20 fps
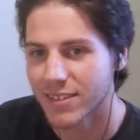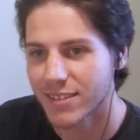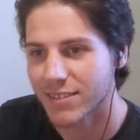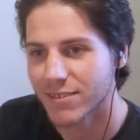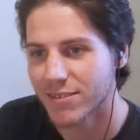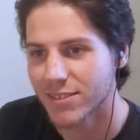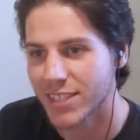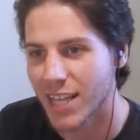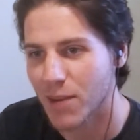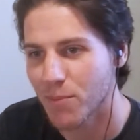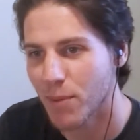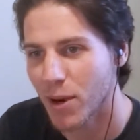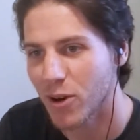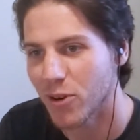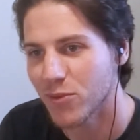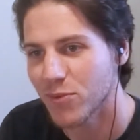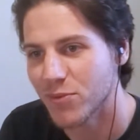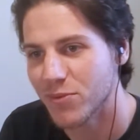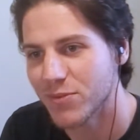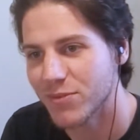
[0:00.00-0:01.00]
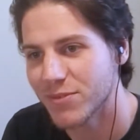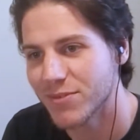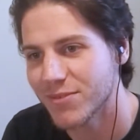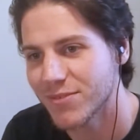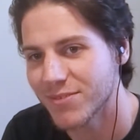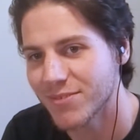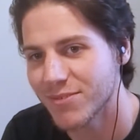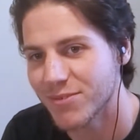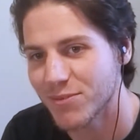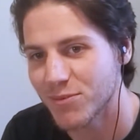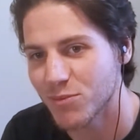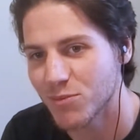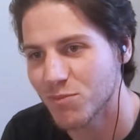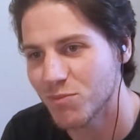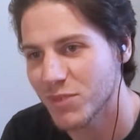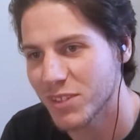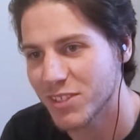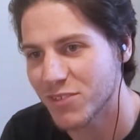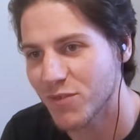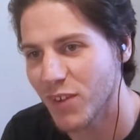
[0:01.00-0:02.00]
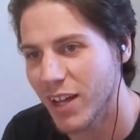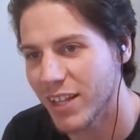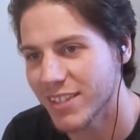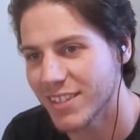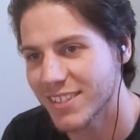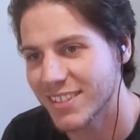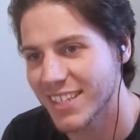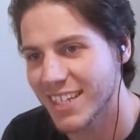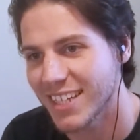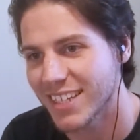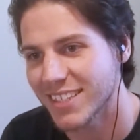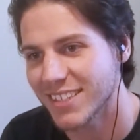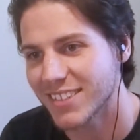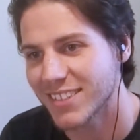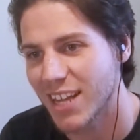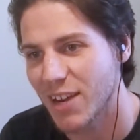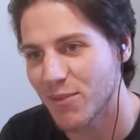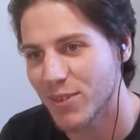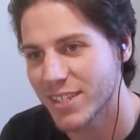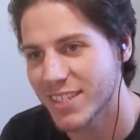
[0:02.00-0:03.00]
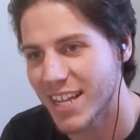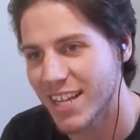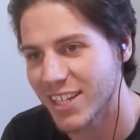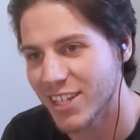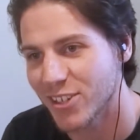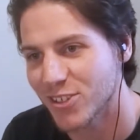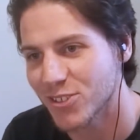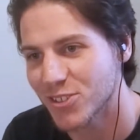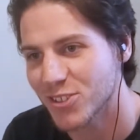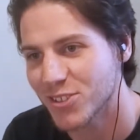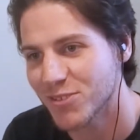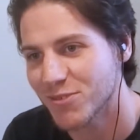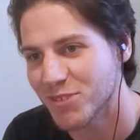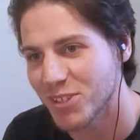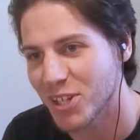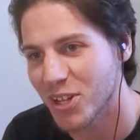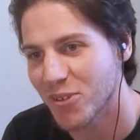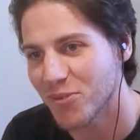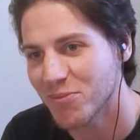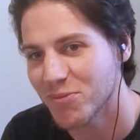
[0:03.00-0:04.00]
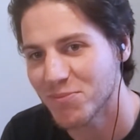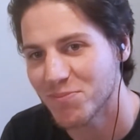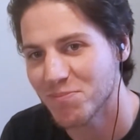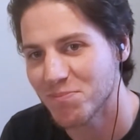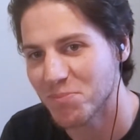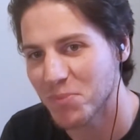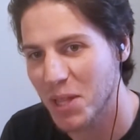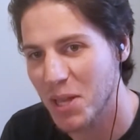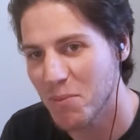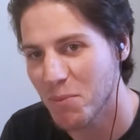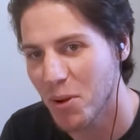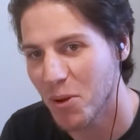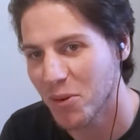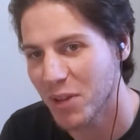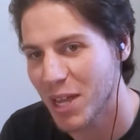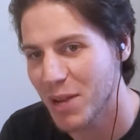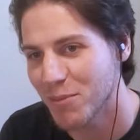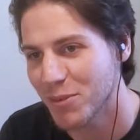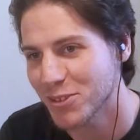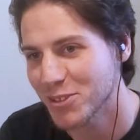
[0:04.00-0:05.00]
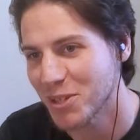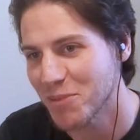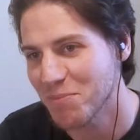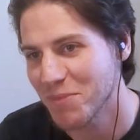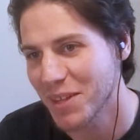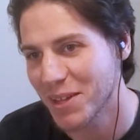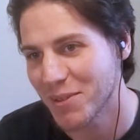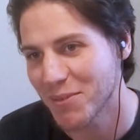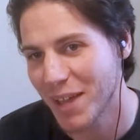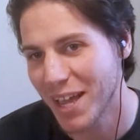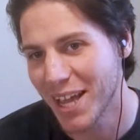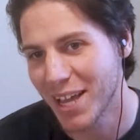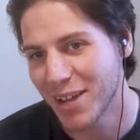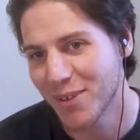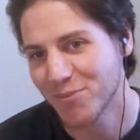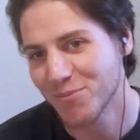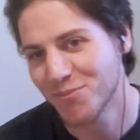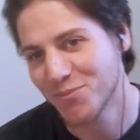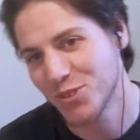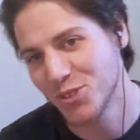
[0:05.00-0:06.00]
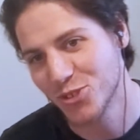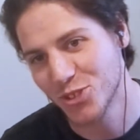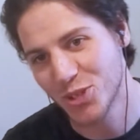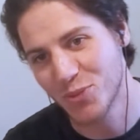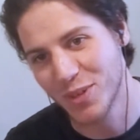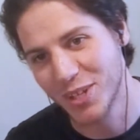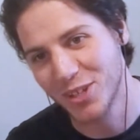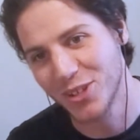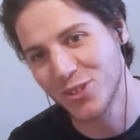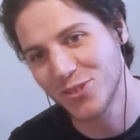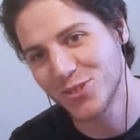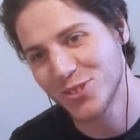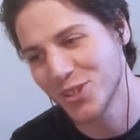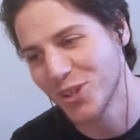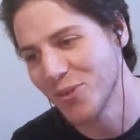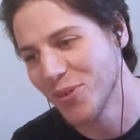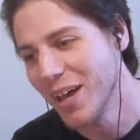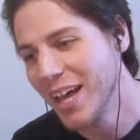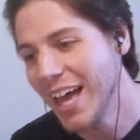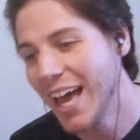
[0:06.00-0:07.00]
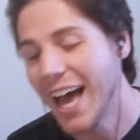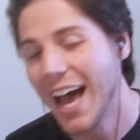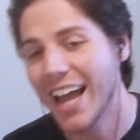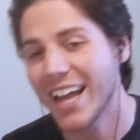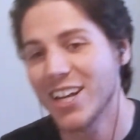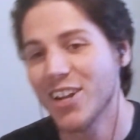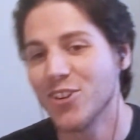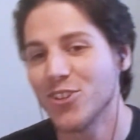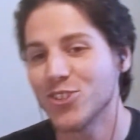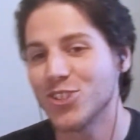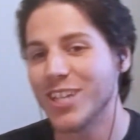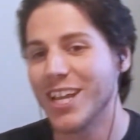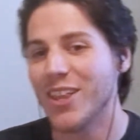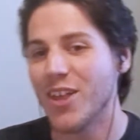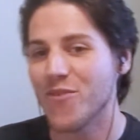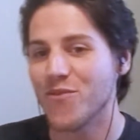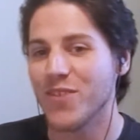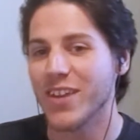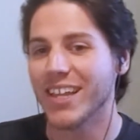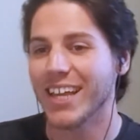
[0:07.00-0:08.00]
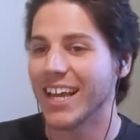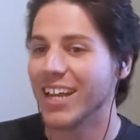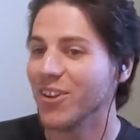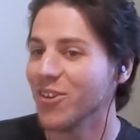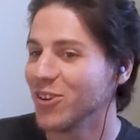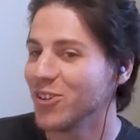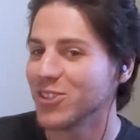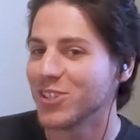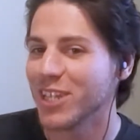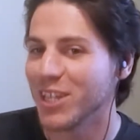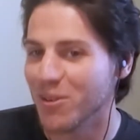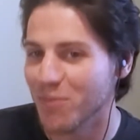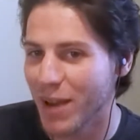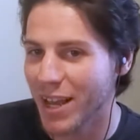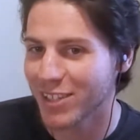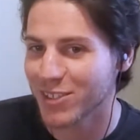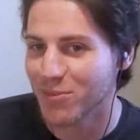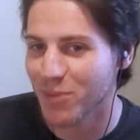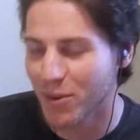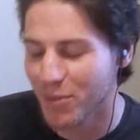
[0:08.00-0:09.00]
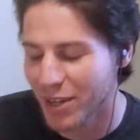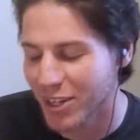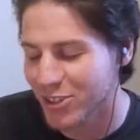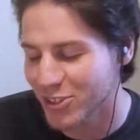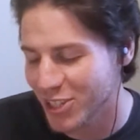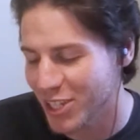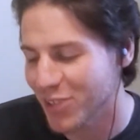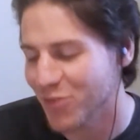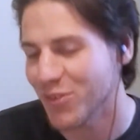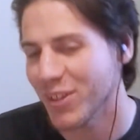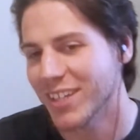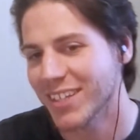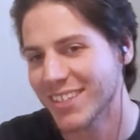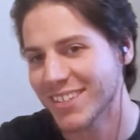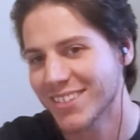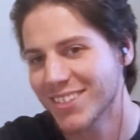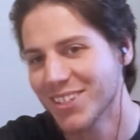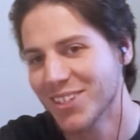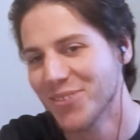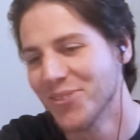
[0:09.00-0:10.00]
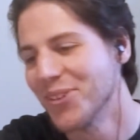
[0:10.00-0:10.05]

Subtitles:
same boat. It's fun to see us every 10 years, play a bowl game or something. And usually we lose. So I can understand that feeling. I don't understand the basketball, but I understand the feeling. So